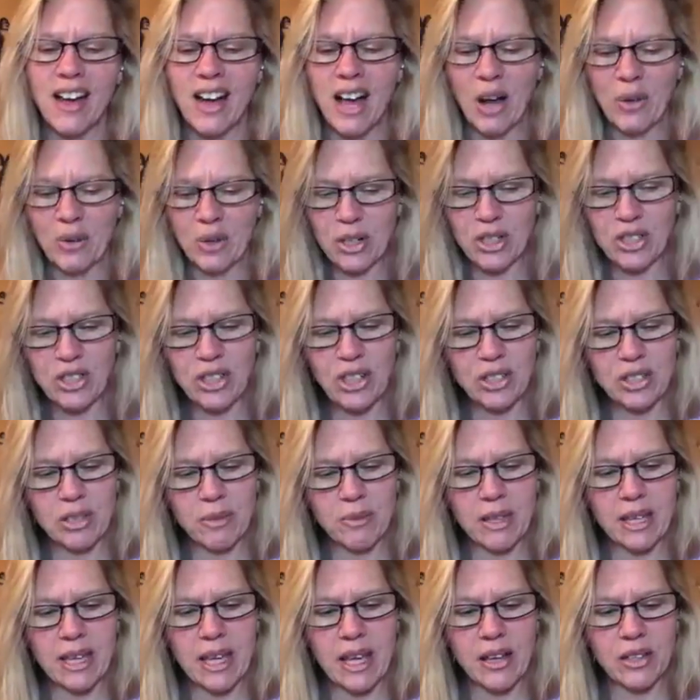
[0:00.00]
I want to share
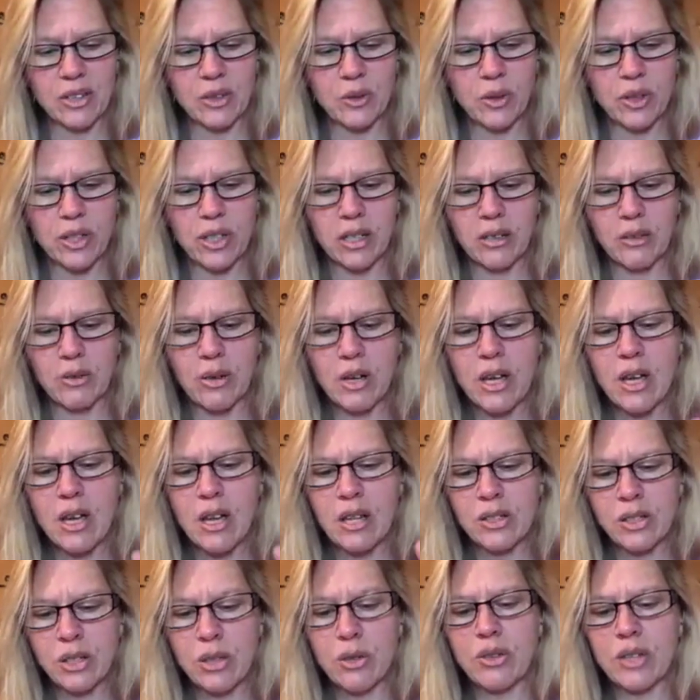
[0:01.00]
something else with you.
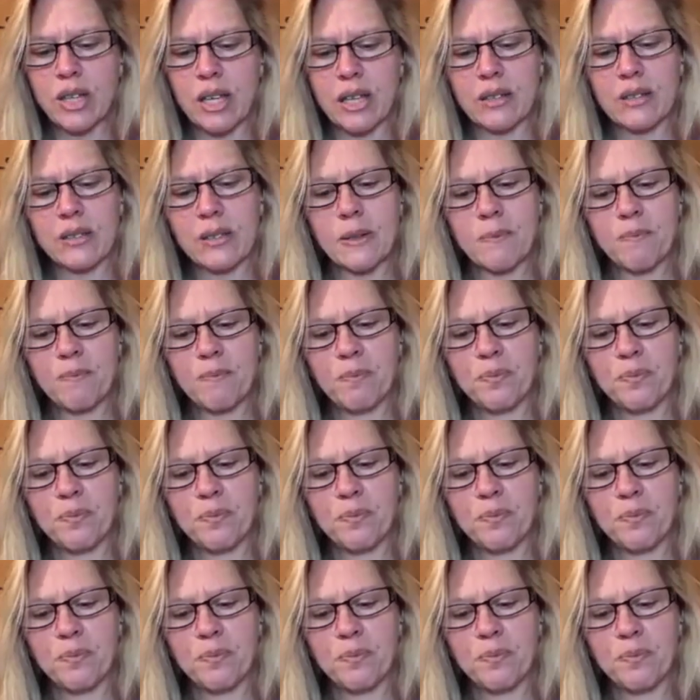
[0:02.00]
Two things.